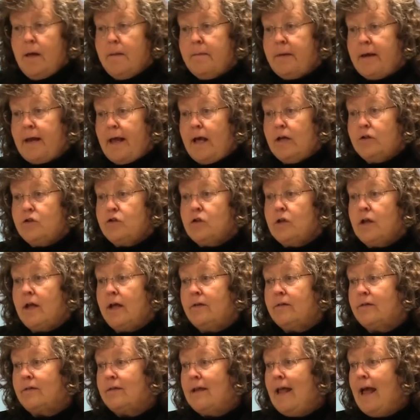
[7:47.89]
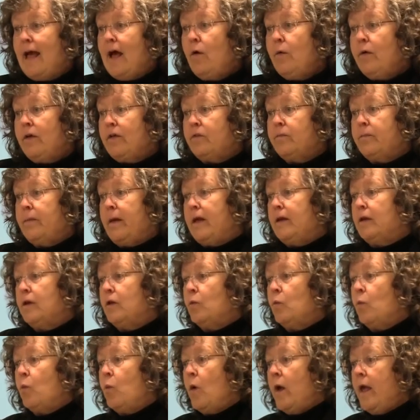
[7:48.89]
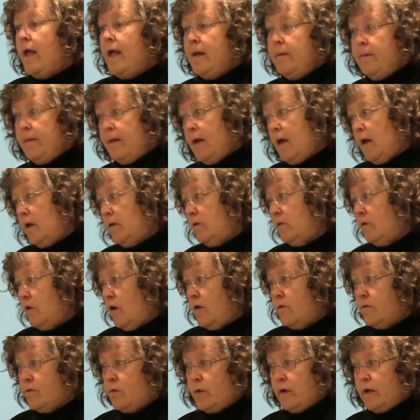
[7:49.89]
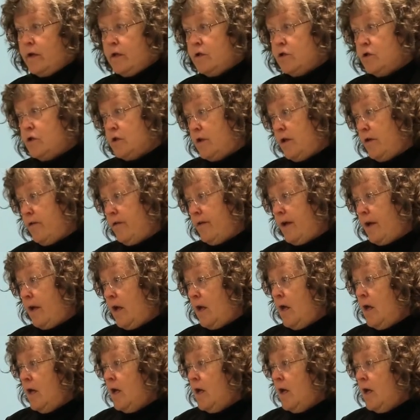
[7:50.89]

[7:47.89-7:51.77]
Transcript: but Agile has now expanded way beyond software engineering